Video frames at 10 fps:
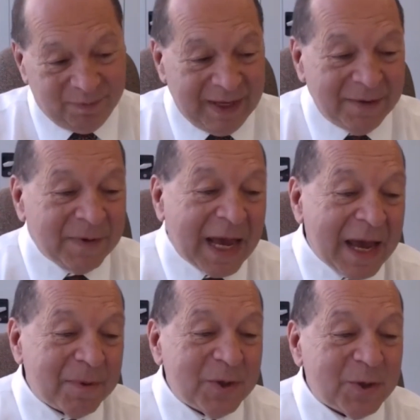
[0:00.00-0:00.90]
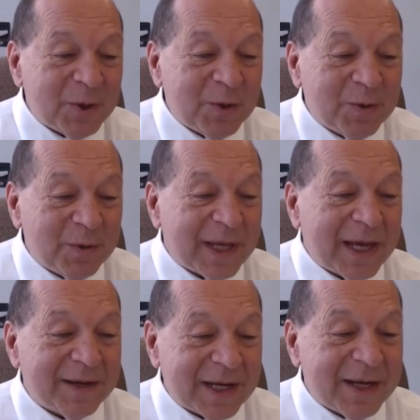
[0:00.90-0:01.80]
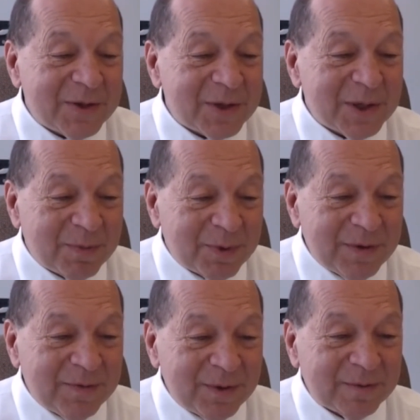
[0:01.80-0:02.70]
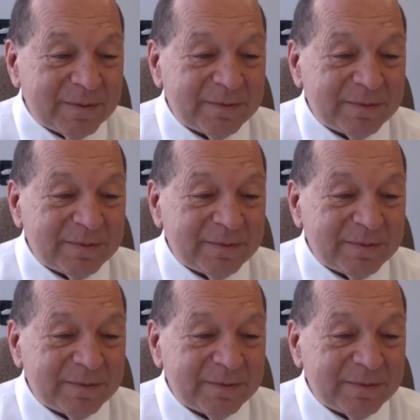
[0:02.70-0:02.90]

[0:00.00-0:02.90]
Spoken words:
If you happen to do it without council approval,